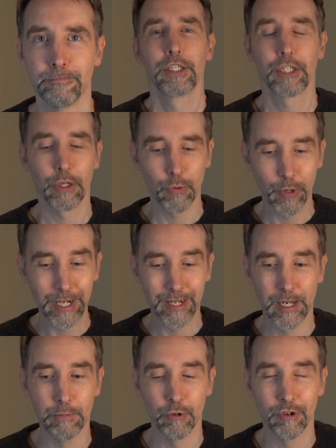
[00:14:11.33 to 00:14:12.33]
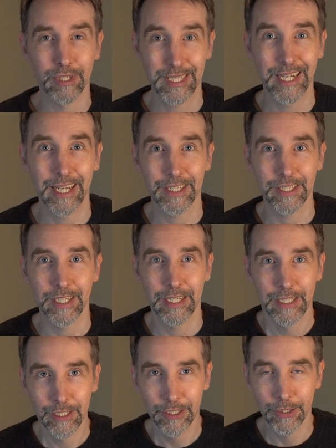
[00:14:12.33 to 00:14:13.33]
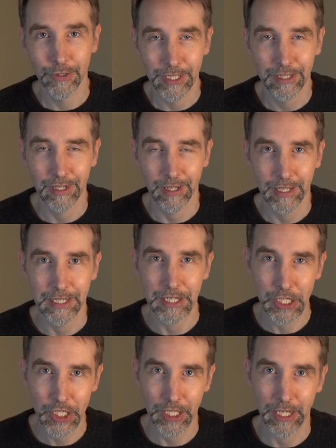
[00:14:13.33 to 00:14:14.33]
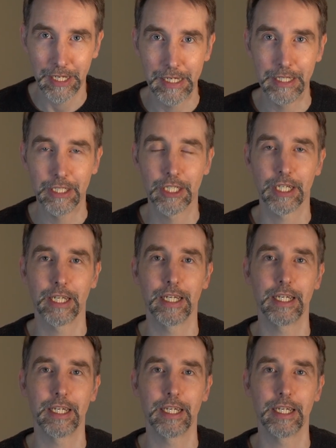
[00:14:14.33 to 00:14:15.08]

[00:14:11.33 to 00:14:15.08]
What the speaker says: So when limerence gets into this late stage,